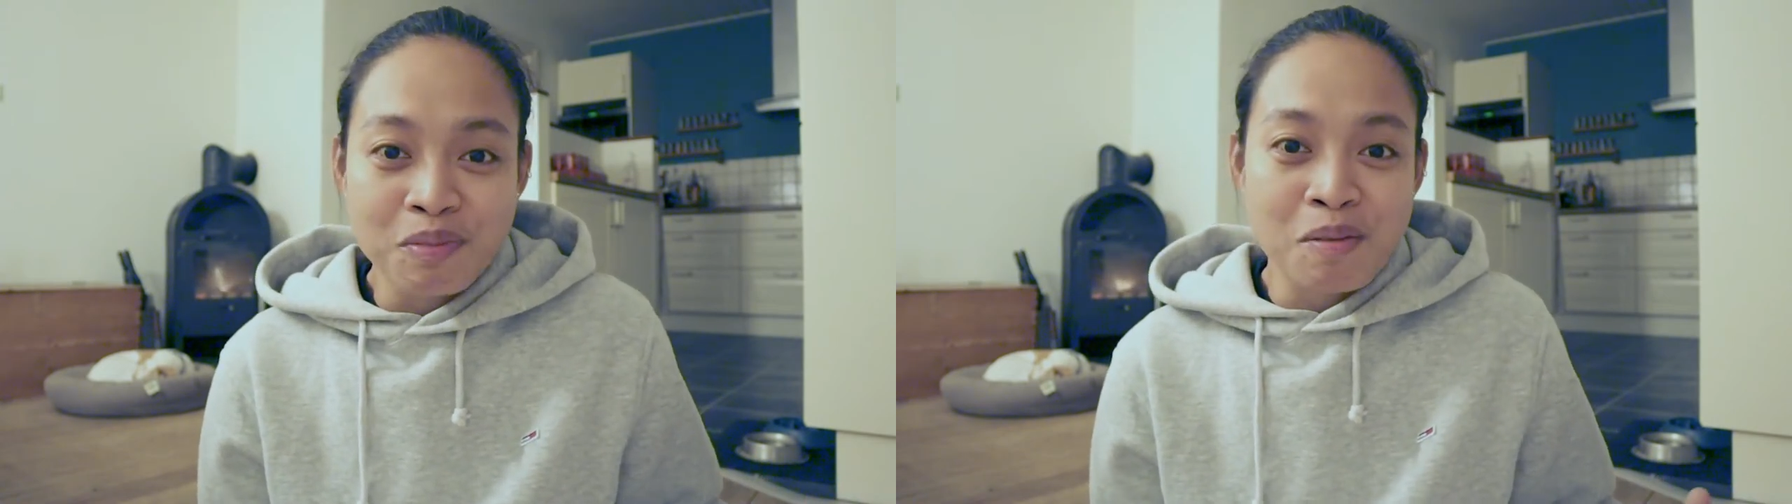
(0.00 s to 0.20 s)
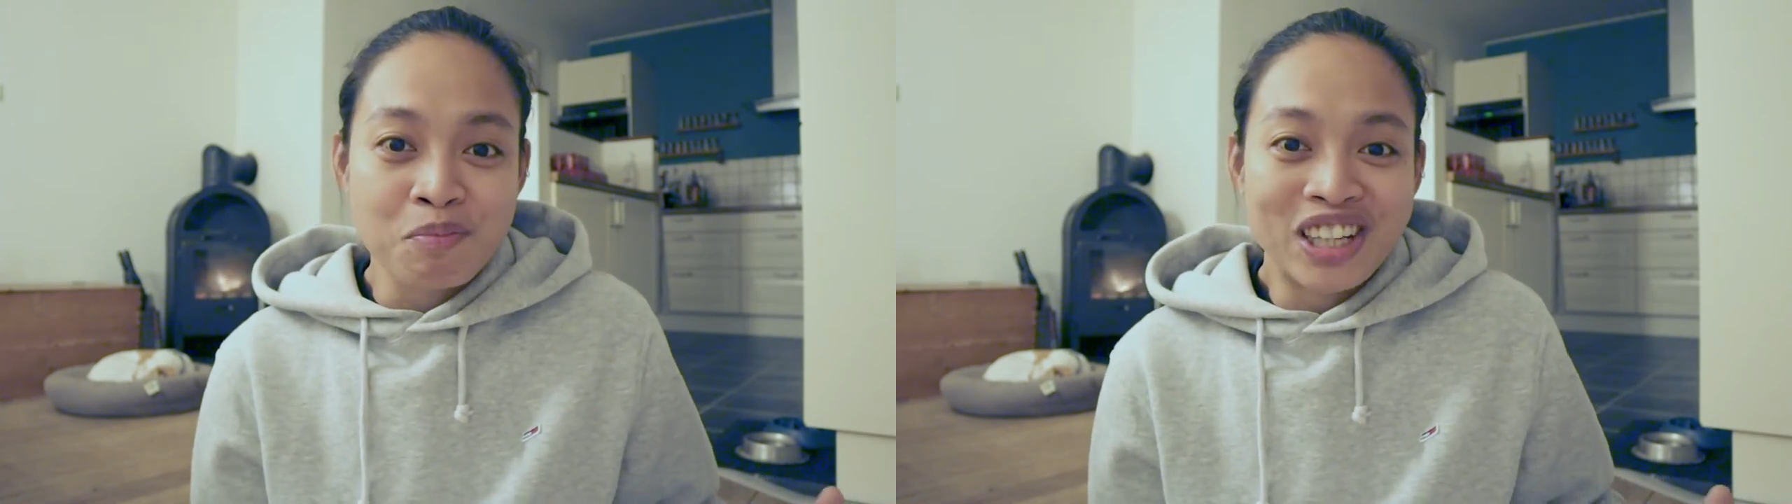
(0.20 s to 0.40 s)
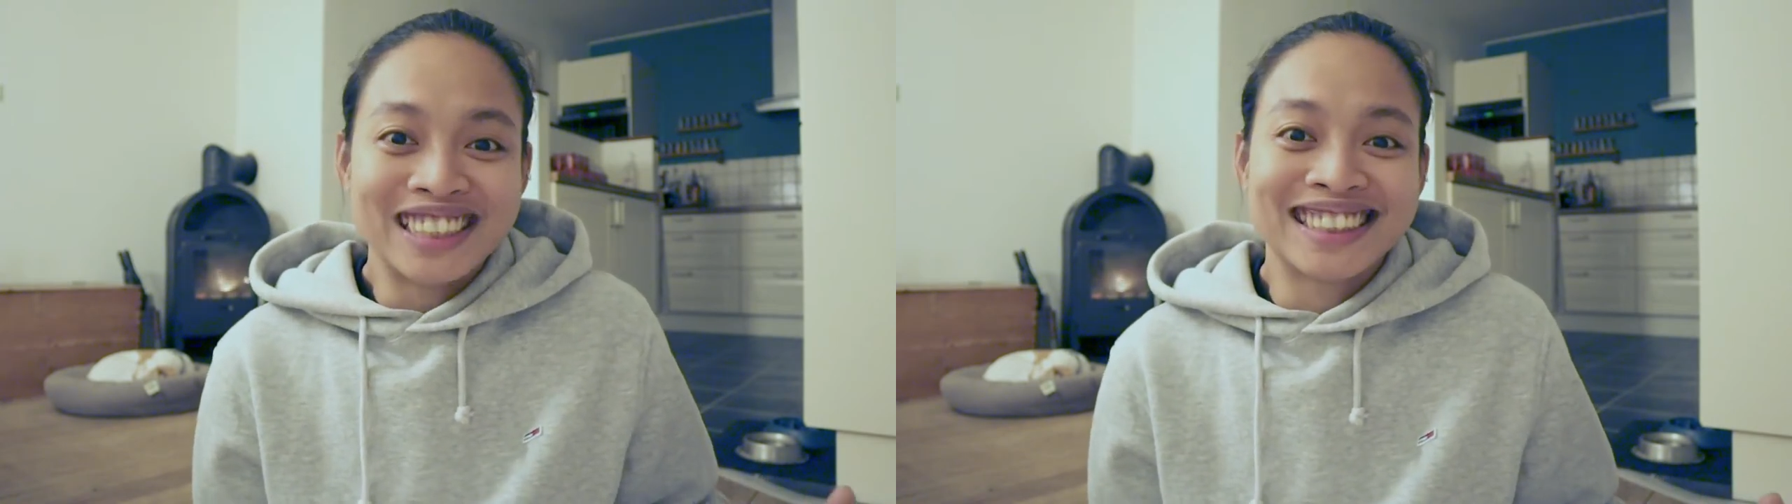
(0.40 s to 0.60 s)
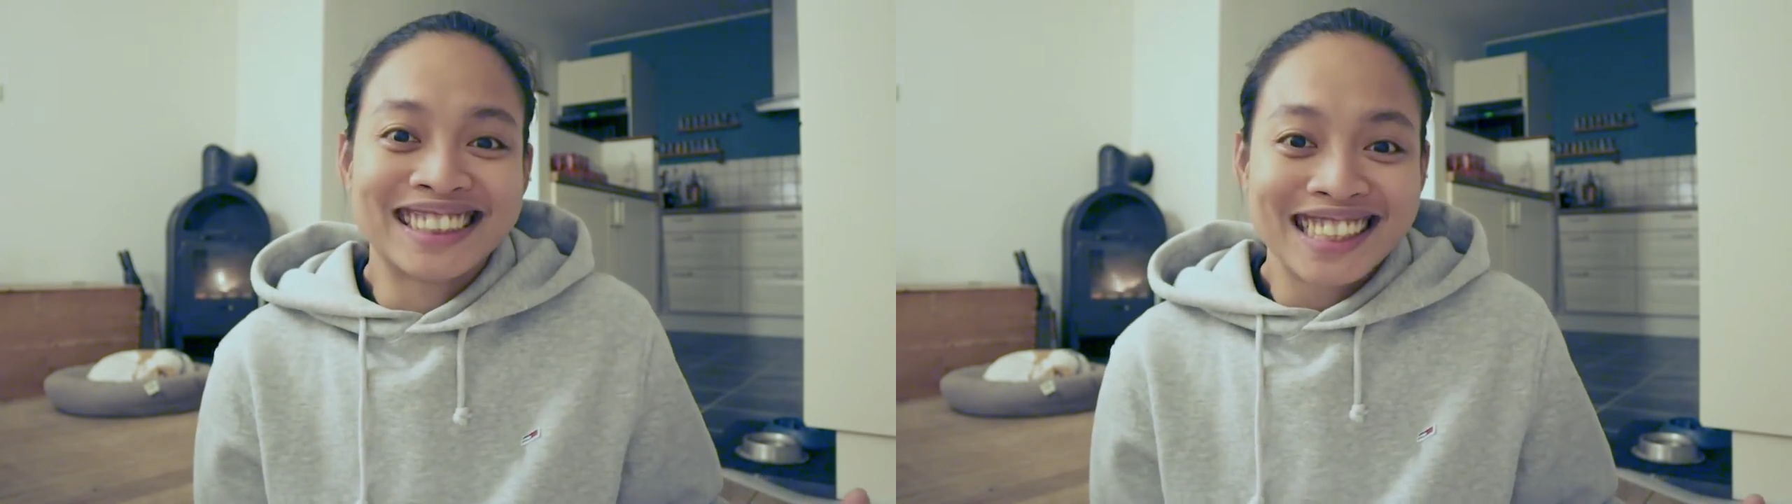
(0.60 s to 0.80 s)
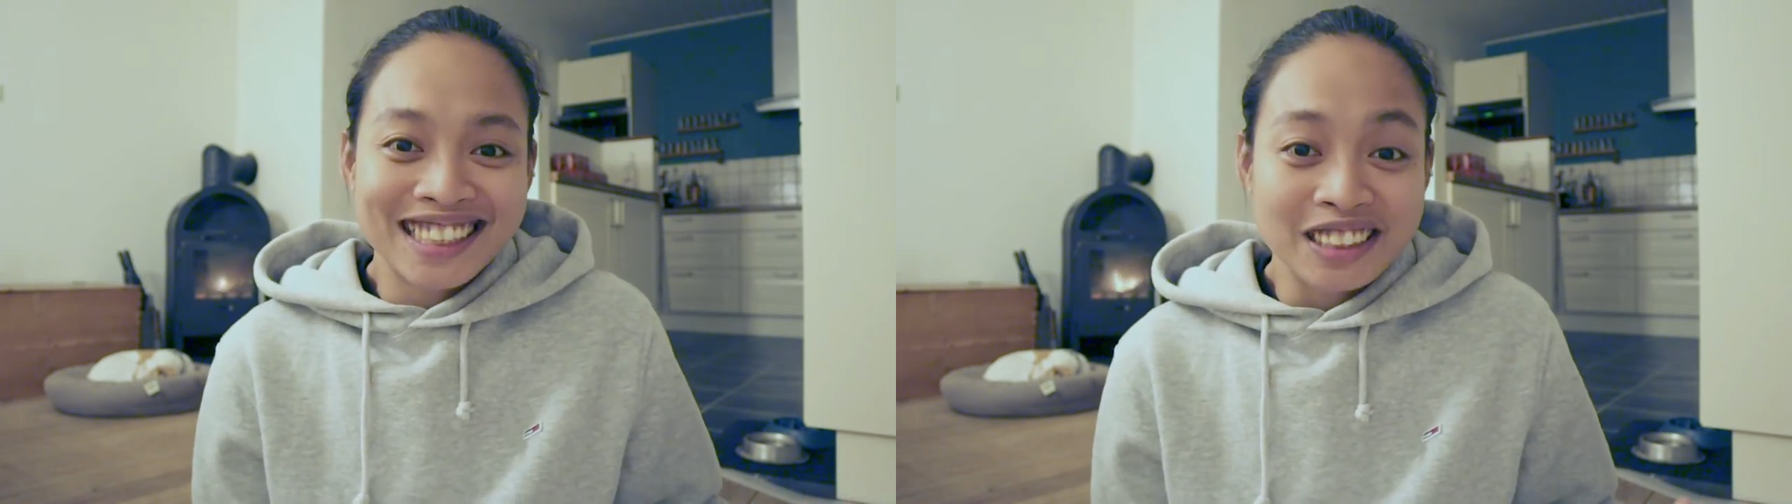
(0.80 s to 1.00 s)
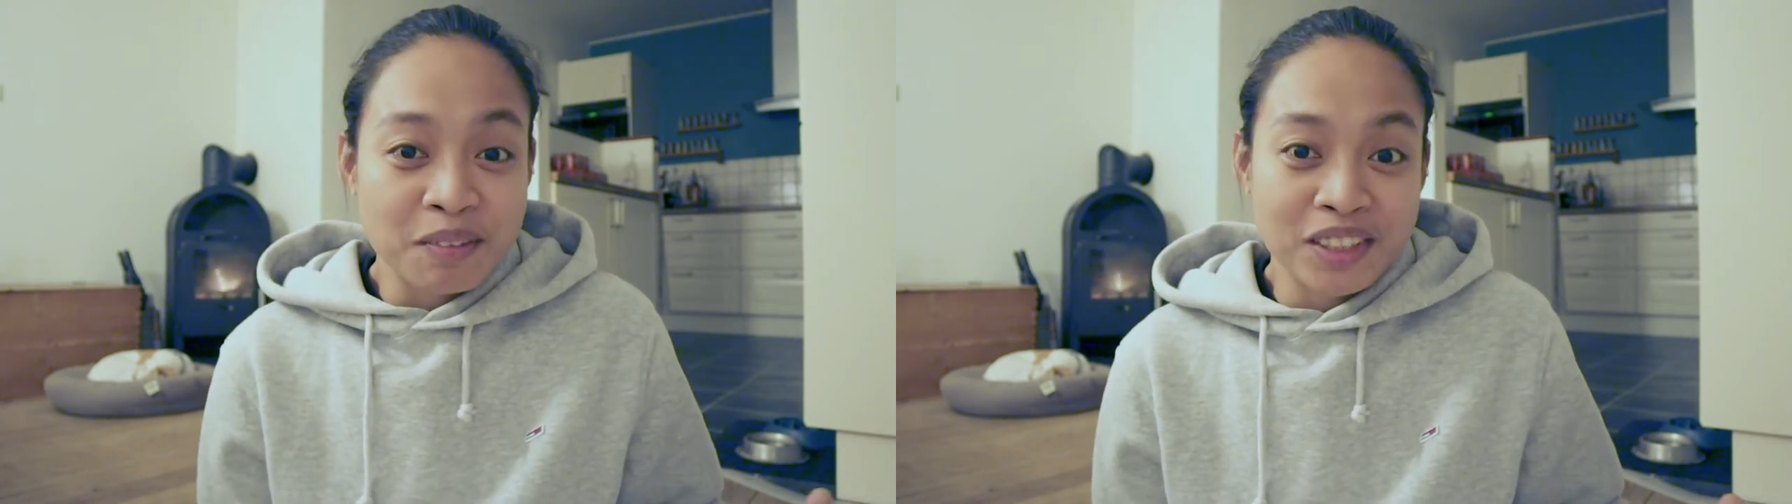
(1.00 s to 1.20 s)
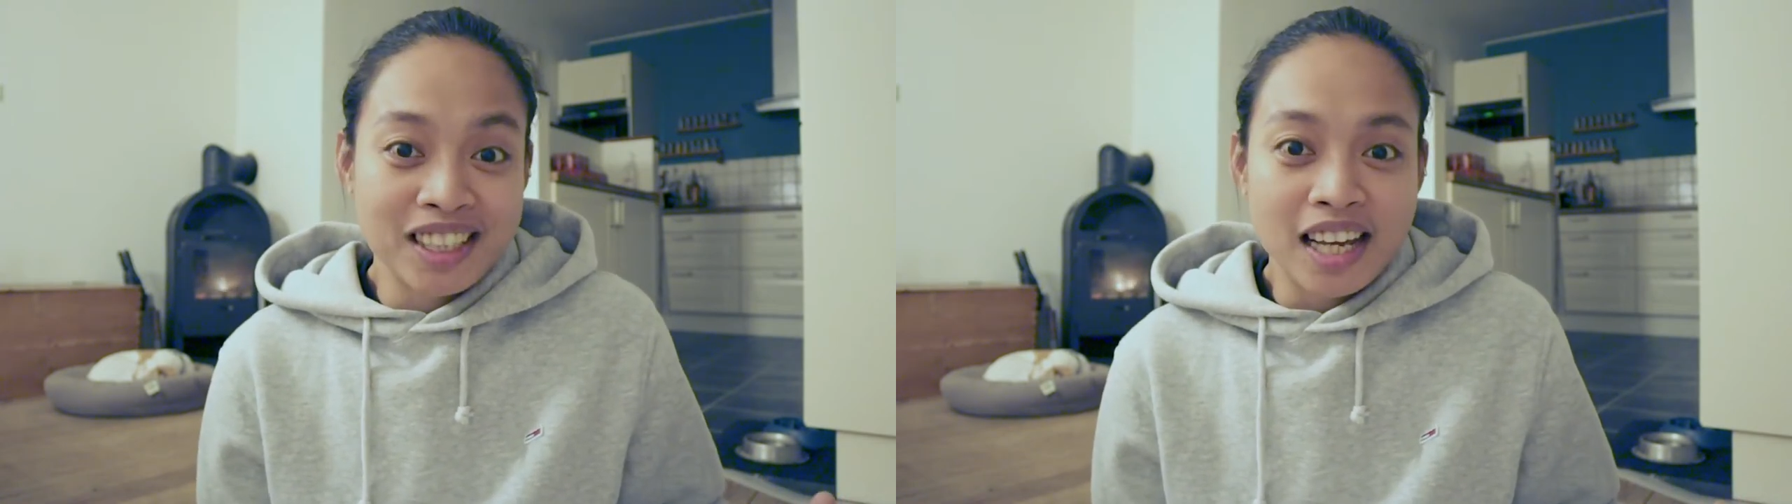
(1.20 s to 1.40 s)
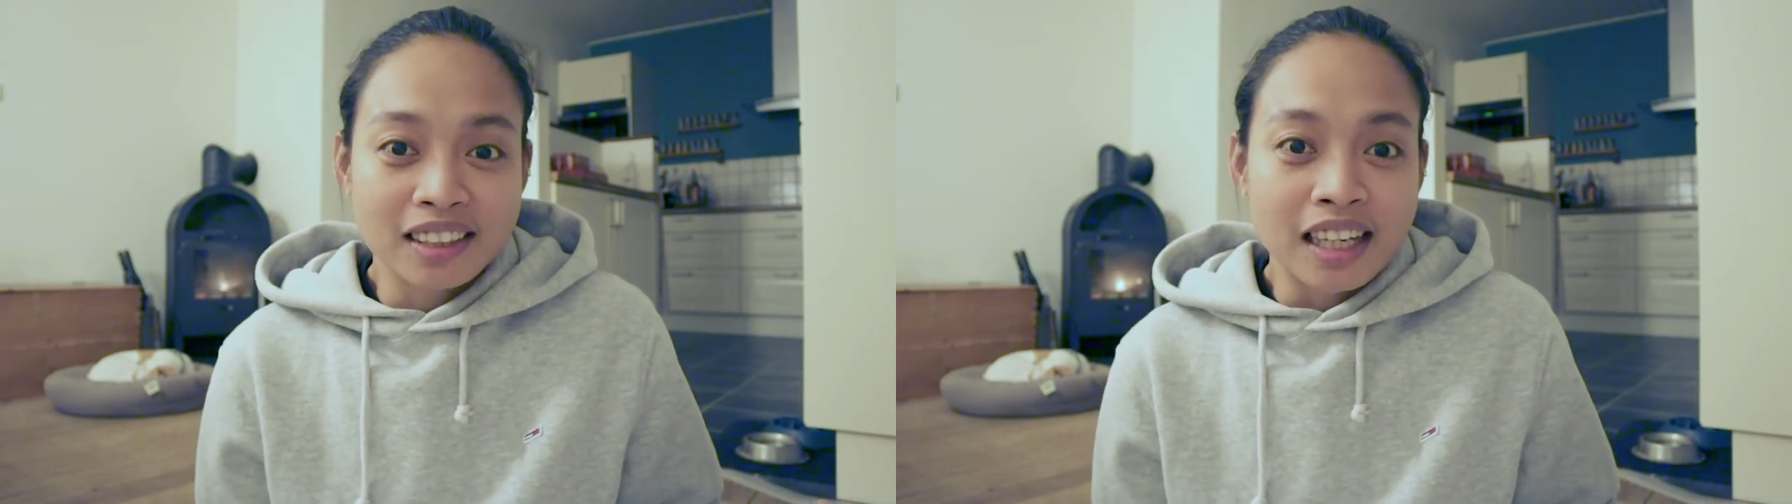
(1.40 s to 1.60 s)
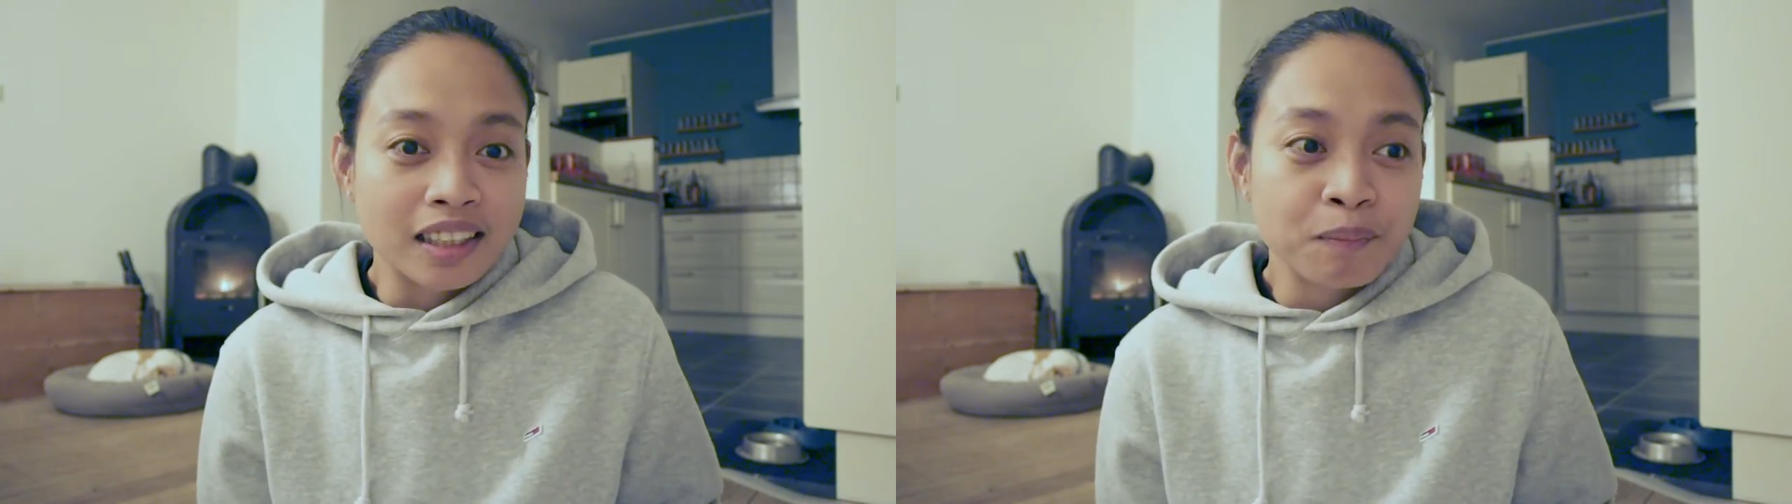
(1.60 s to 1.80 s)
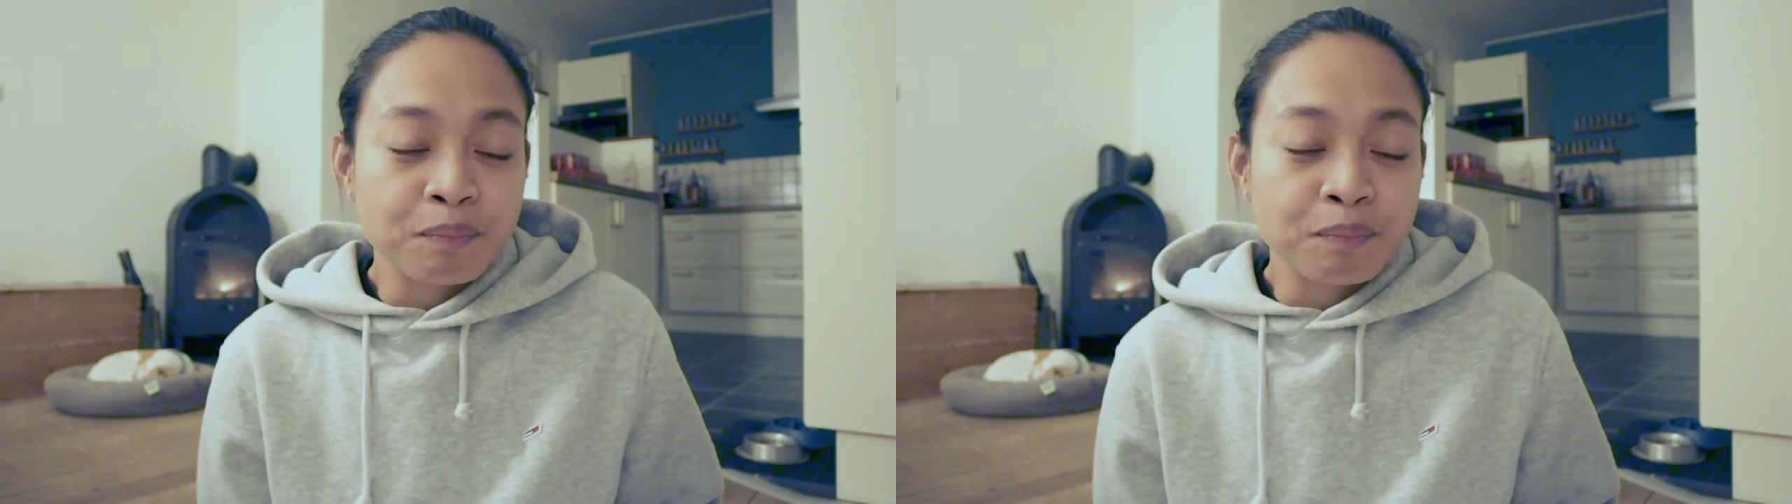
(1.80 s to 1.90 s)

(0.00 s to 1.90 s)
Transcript: my prince." Something like that.